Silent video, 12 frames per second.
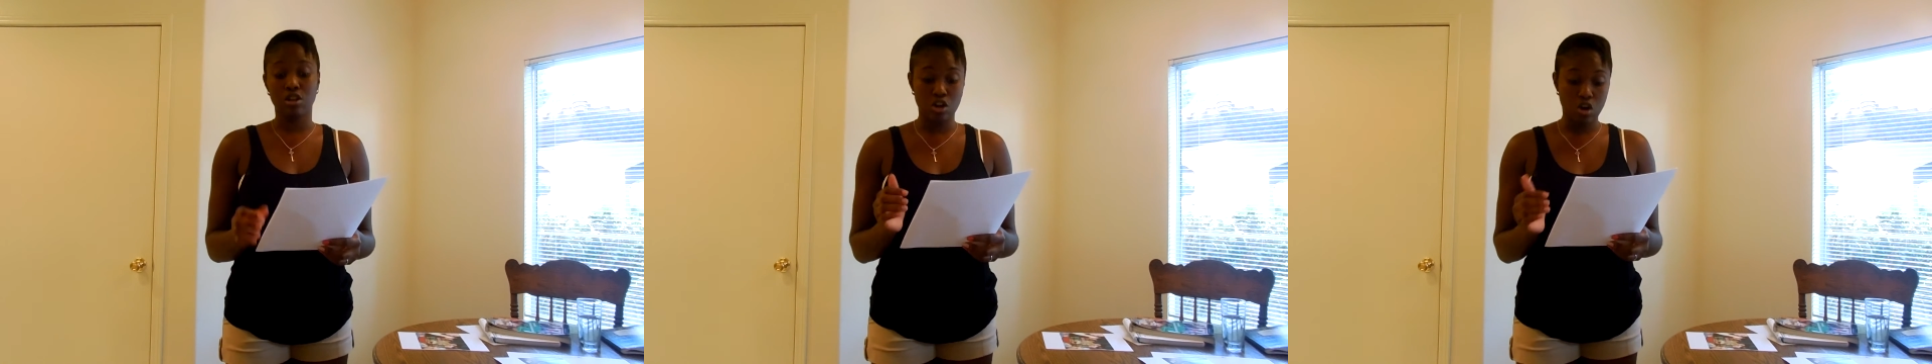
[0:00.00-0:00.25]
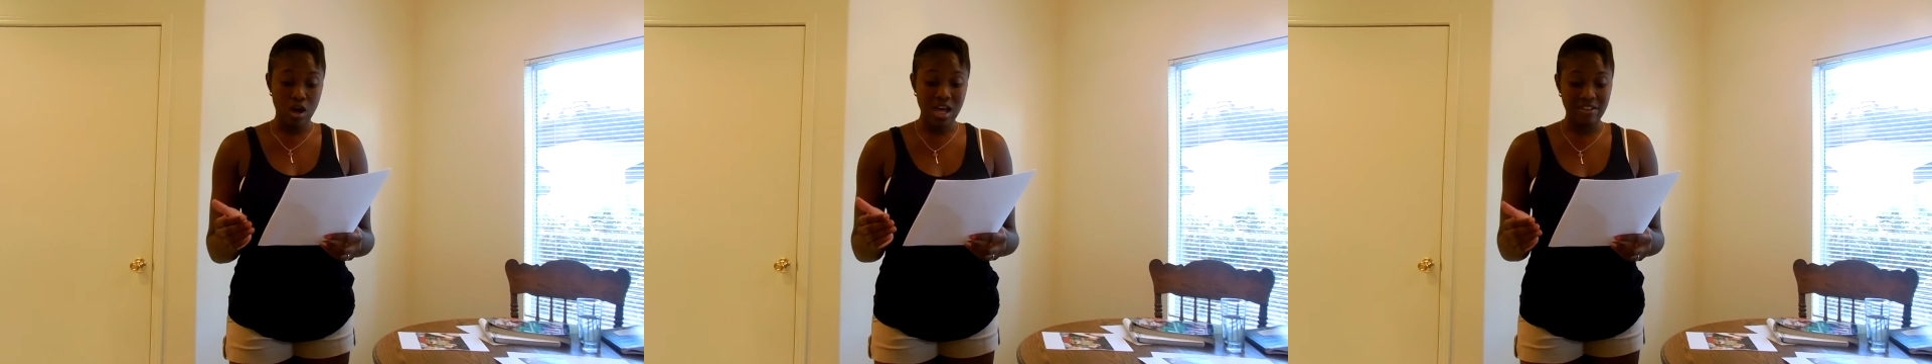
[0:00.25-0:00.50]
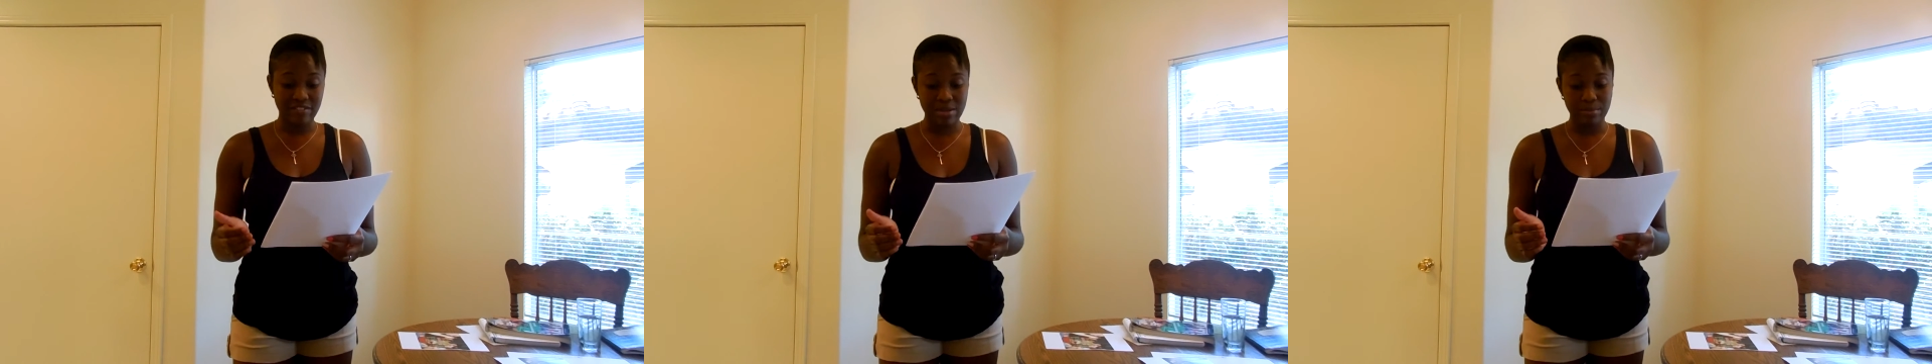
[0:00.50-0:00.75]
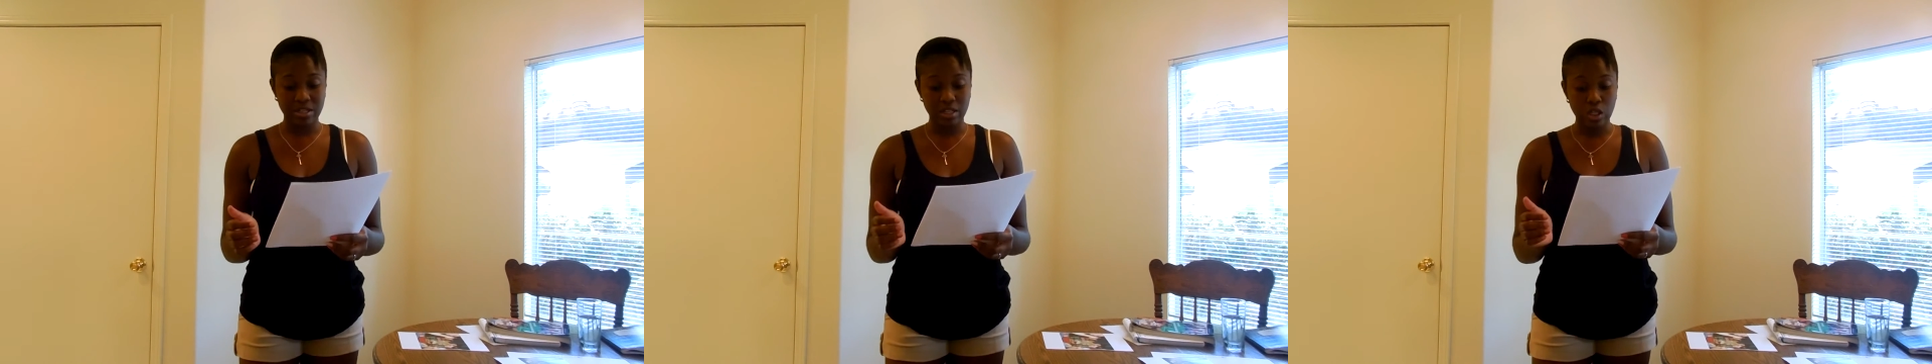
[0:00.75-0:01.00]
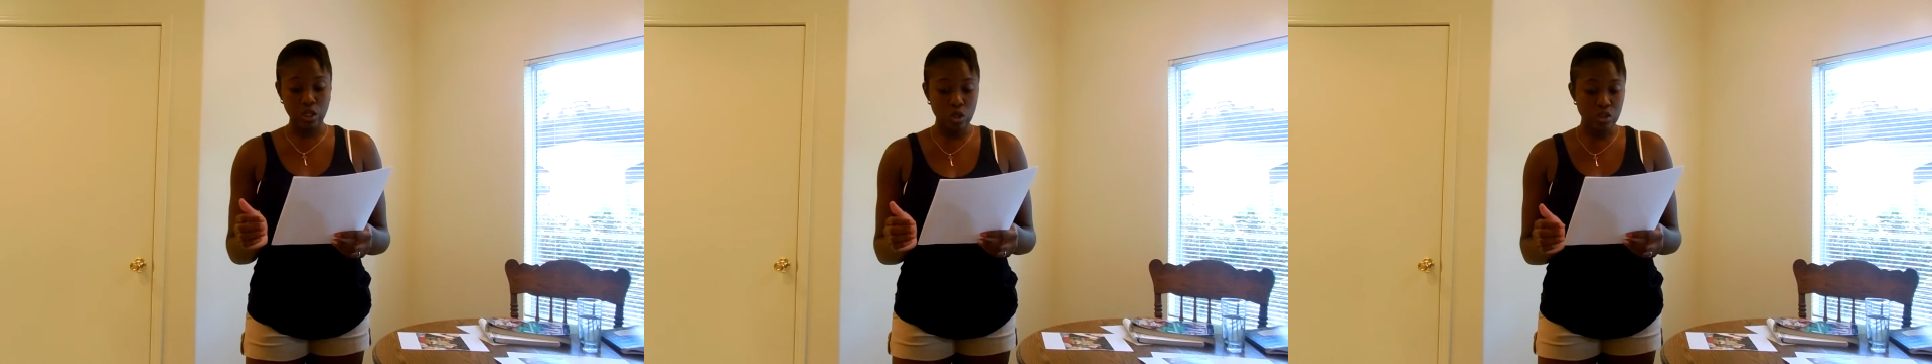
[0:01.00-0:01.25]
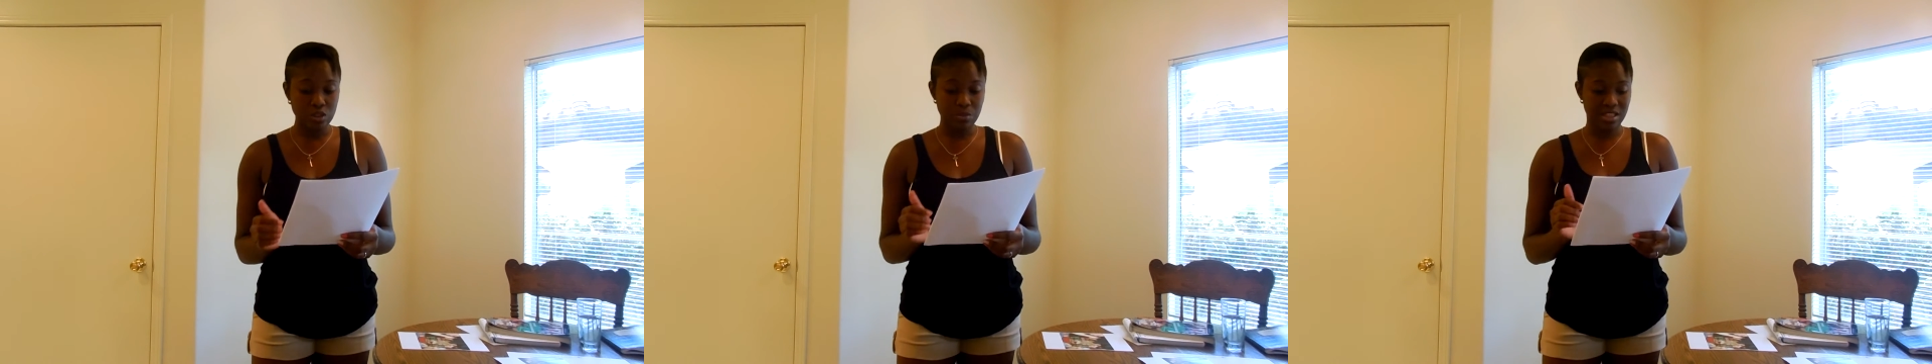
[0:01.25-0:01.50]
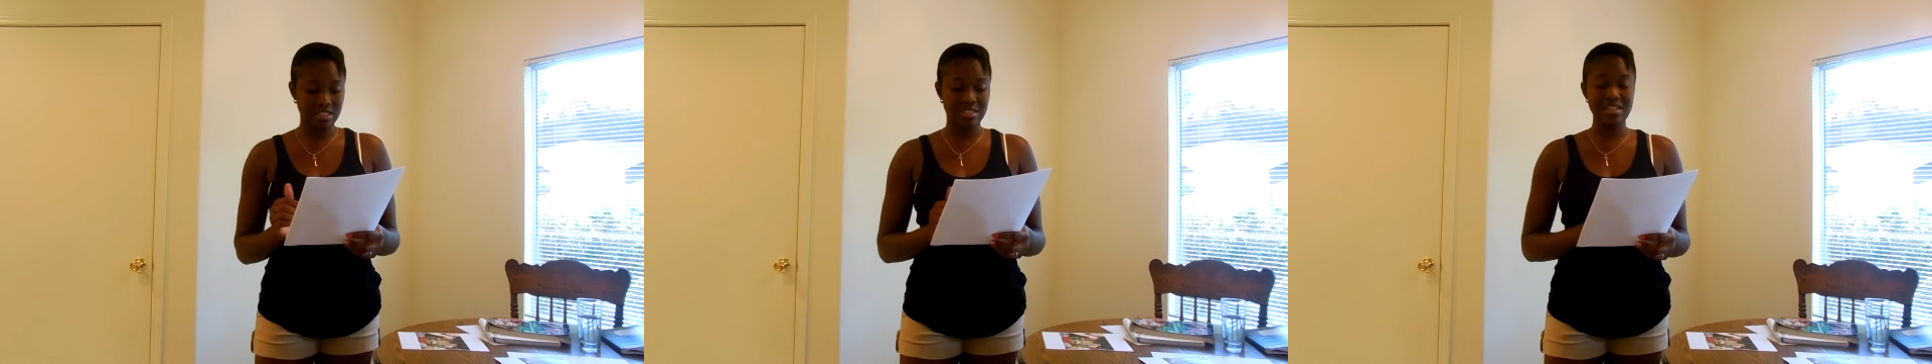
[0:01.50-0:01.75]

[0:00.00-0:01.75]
nor have I been close with a